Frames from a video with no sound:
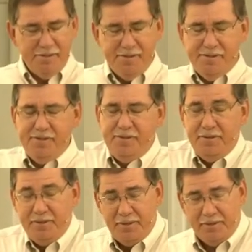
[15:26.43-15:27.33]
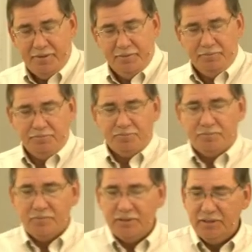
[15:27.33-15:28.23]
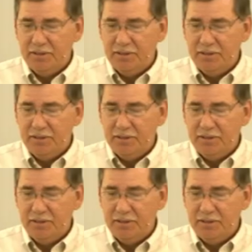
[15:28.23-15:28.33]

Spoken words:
(silence)